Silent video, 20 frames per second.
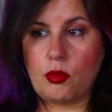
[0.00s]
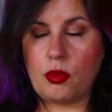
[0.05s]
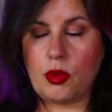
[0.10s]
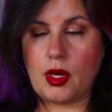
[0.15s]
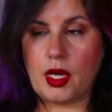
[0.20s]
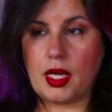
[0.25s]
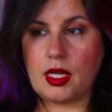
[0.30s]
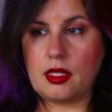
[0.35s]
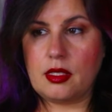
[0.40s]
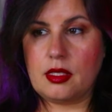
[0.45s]

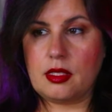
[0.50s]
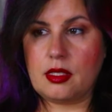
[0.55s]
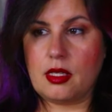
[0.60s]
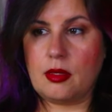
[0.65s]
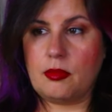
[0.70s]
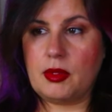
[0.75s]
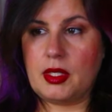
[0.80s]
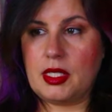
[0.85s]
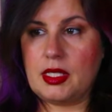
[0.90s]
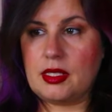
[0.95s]
Well,
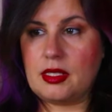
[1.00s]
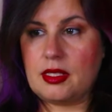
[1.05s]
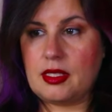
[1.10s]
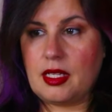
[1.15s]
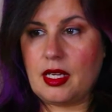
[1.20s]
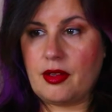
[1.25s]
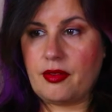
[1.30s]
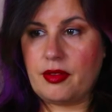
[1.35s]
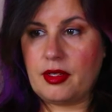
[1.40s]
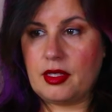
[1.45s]
someone is
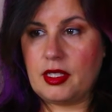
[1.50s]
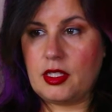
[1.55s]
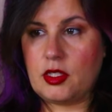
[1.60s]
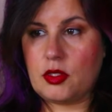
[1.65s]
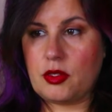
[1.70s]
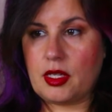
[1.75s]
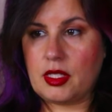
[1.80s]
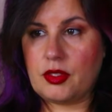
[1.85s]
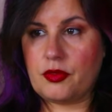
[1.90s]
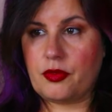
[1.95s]
definitely
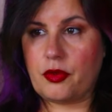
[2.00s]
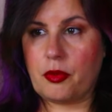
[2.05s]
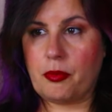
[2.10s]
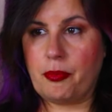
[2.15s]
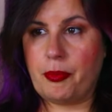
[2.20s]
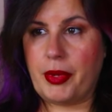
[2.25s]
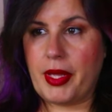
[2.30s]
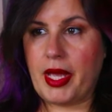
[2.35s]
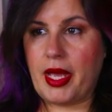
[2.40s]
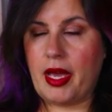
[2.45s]
dressed for
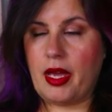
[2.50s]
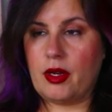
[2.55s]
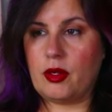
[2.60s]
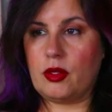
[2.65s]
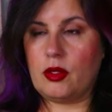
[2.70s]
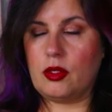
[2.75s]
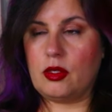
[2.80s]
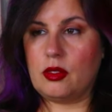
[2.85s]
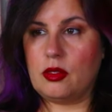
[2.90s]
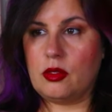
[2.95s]

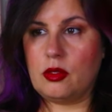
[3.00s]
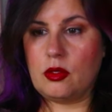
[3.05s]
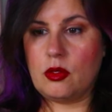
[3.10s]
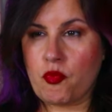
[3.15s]
battle.